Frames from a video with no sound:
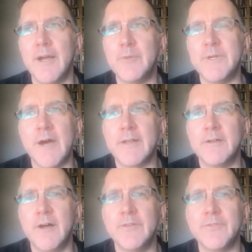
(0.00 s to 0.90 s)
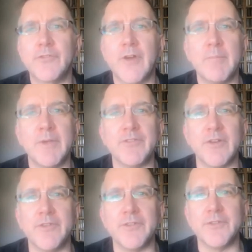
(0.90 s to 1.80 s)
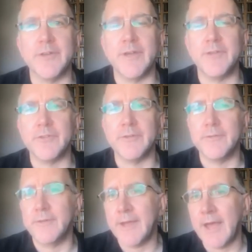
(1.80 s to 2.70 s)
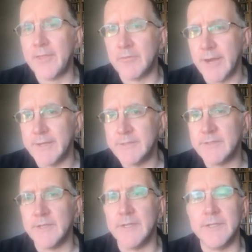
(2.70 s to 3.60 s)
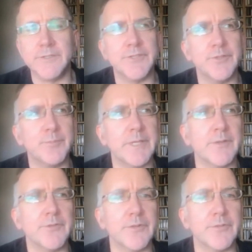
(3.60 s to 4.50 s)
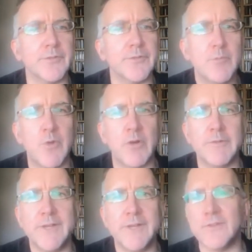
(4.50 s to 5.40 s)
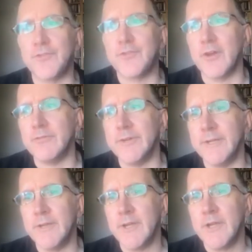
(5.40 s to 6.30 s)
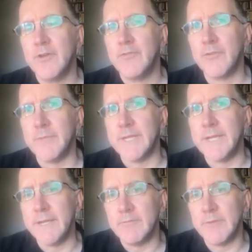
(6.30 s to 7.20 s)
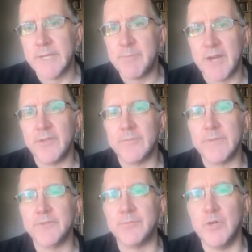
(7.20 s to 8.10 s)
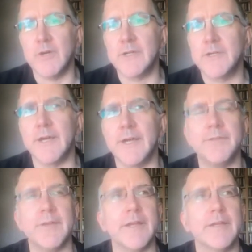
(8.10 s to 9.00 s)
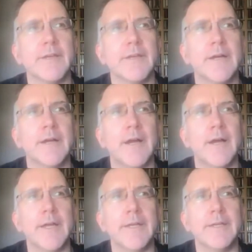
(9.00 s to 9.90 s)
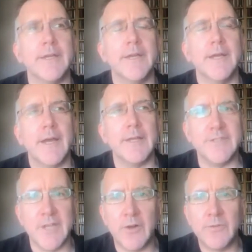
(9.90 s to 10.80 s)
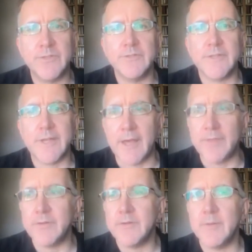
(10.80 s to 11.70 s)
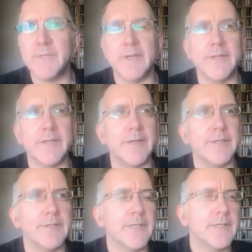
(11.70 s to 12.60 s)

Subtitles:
would not at all have described myself as a Catherite. She's been a sort of more recent discovery for me, and really because of this book, I think. I delved into Cather. I mean, I